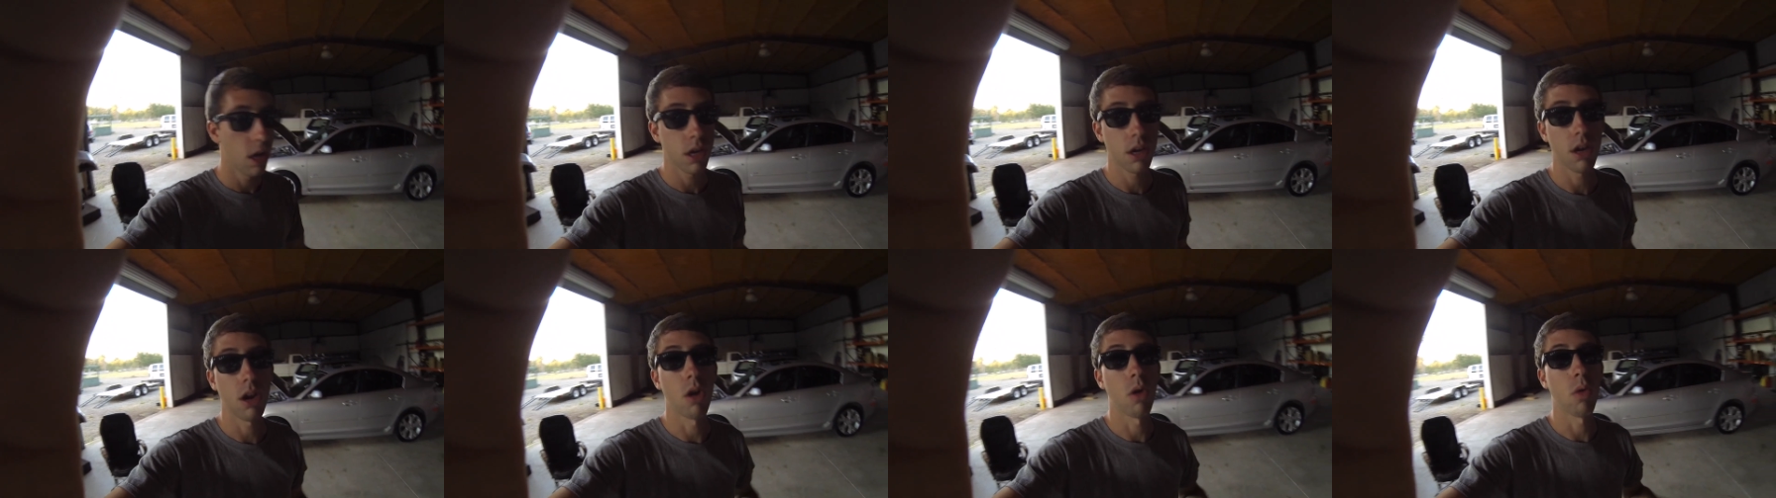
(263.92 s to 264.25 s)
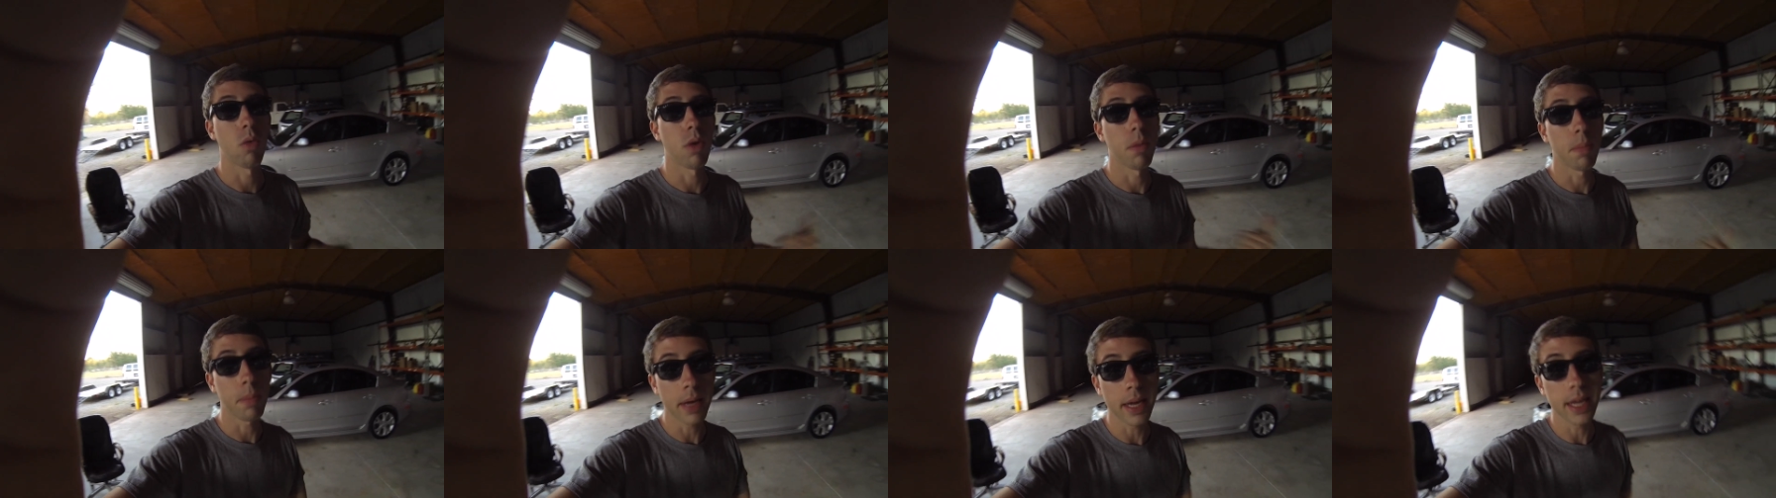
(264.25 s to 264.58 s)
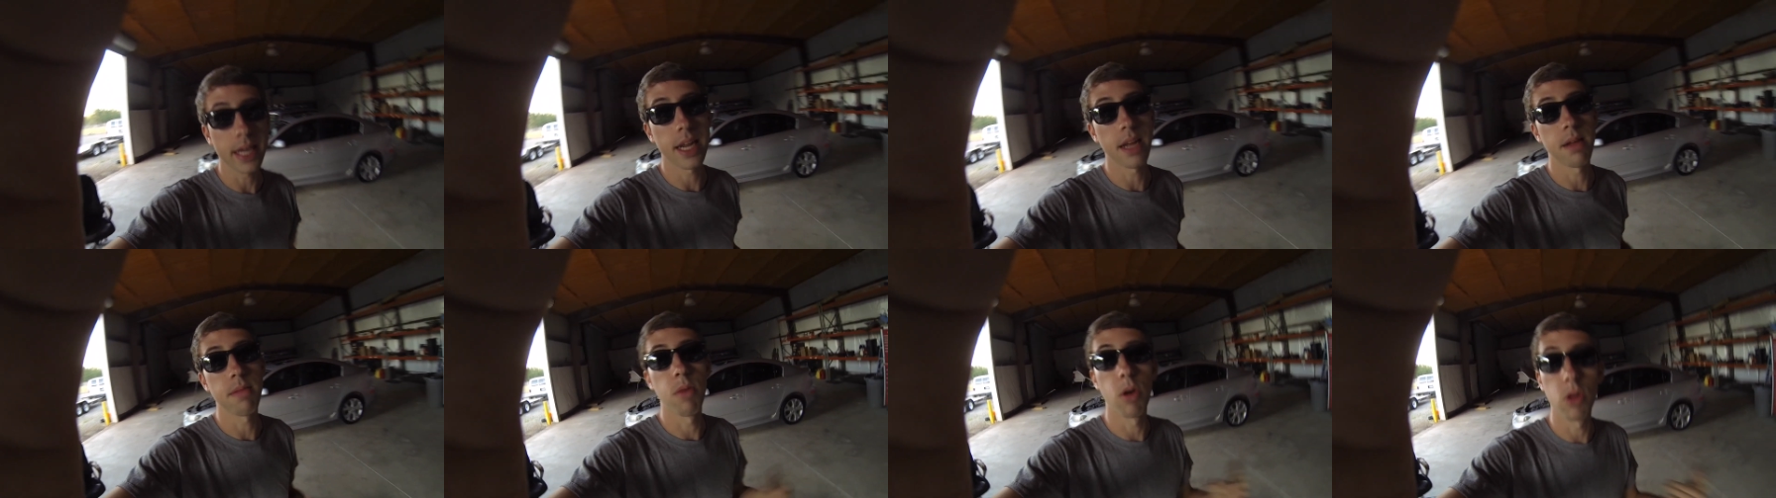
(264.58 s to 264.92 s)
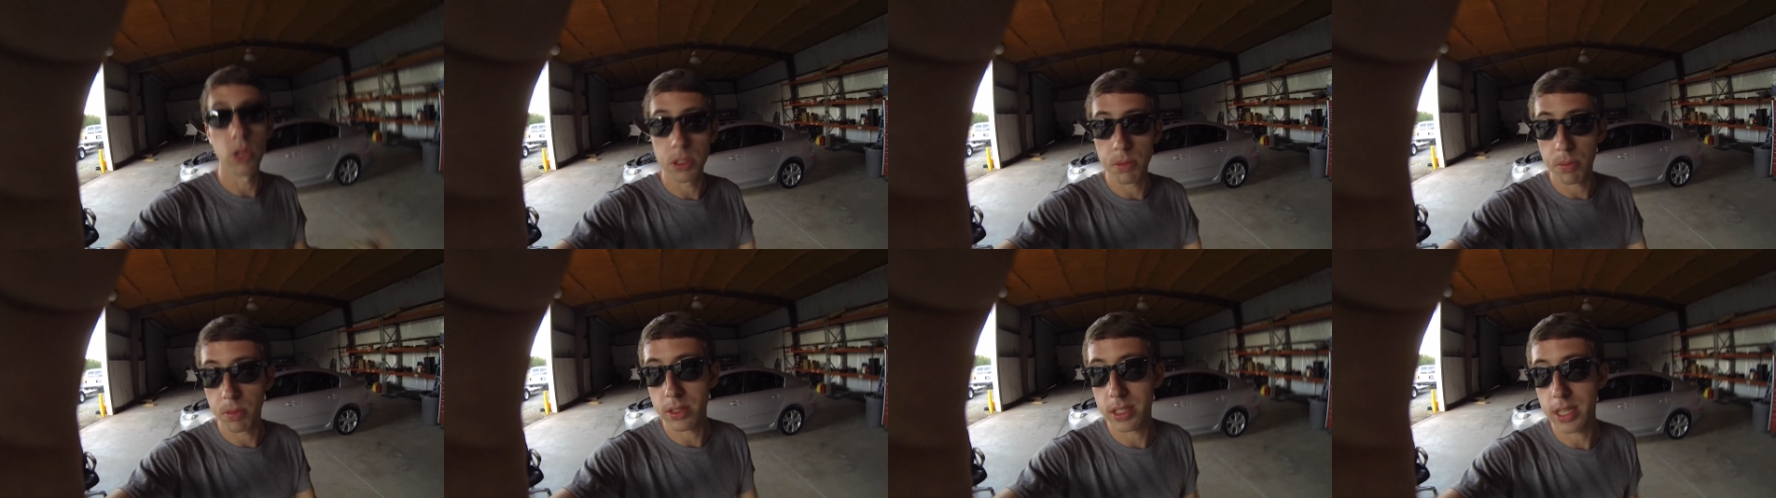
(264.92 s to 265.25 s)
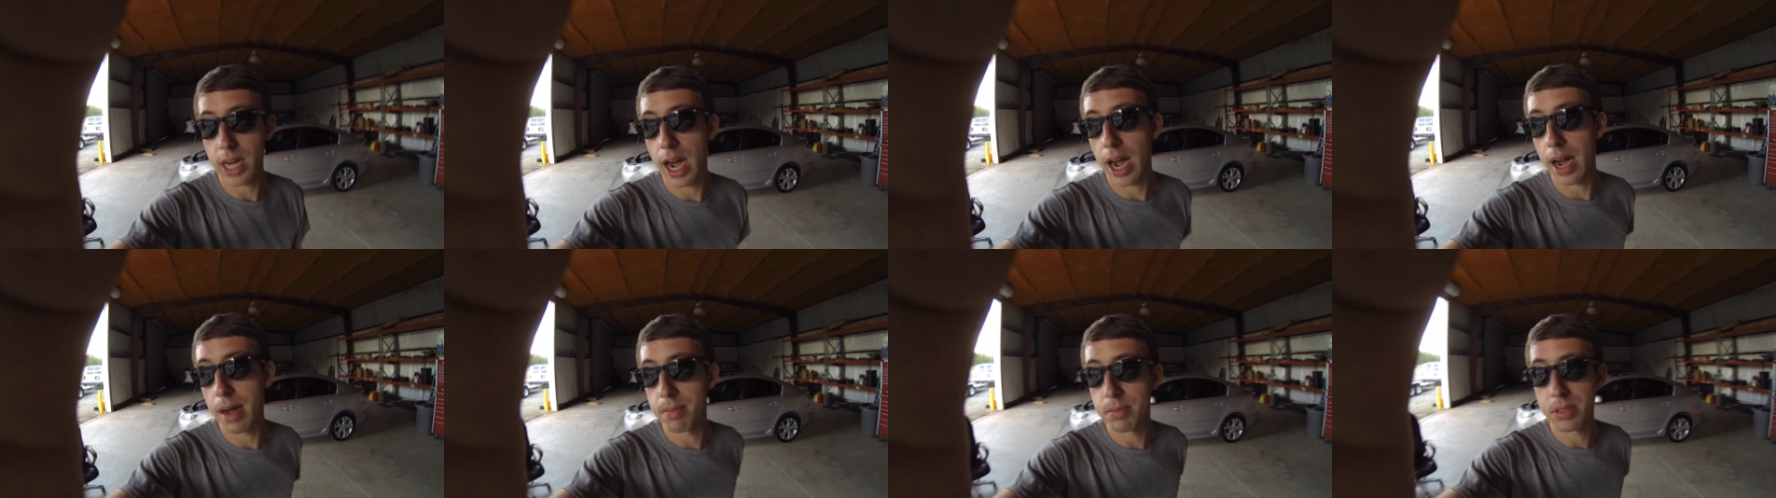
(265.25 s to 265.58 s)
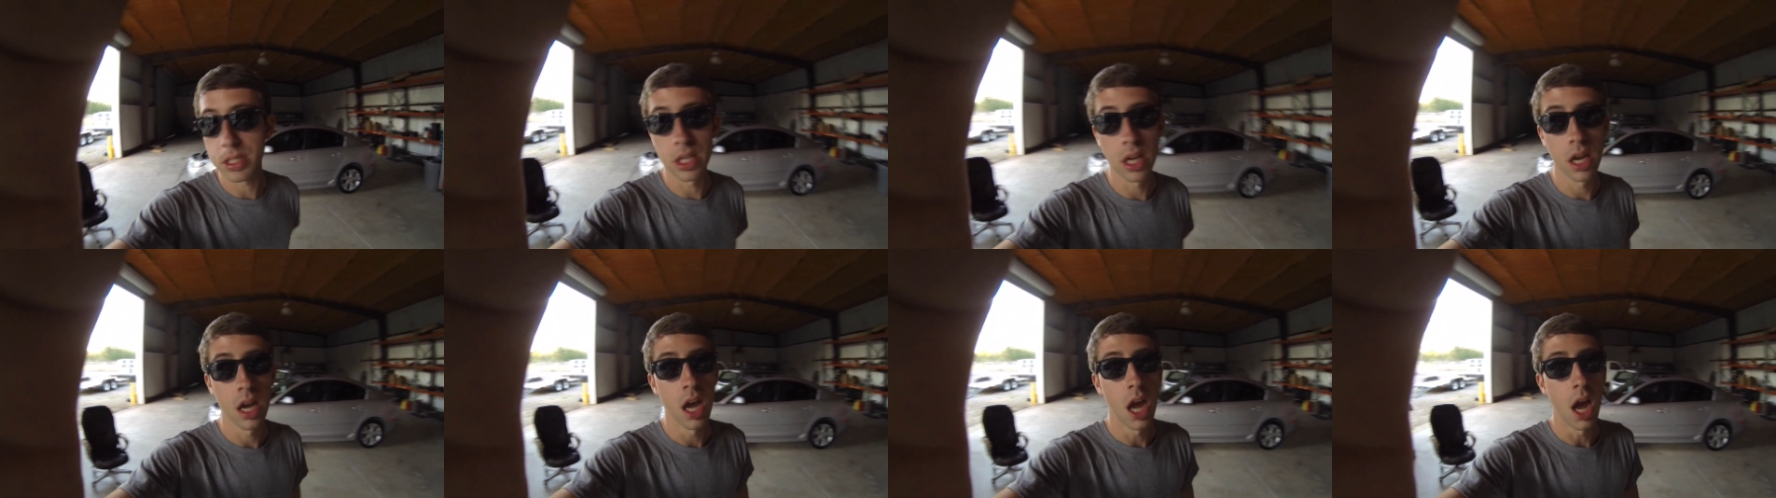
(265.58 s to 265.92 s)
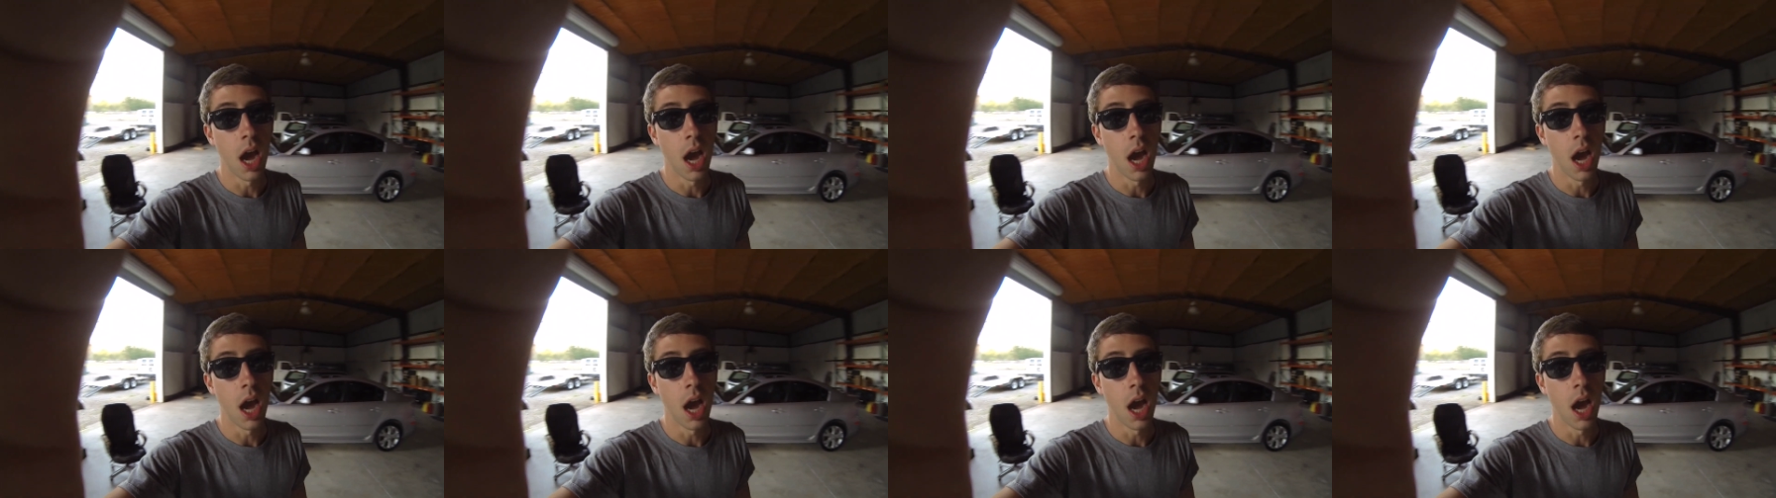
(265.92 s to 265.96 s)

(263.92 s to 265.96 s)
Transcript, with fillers: you know, repeat it multiple times.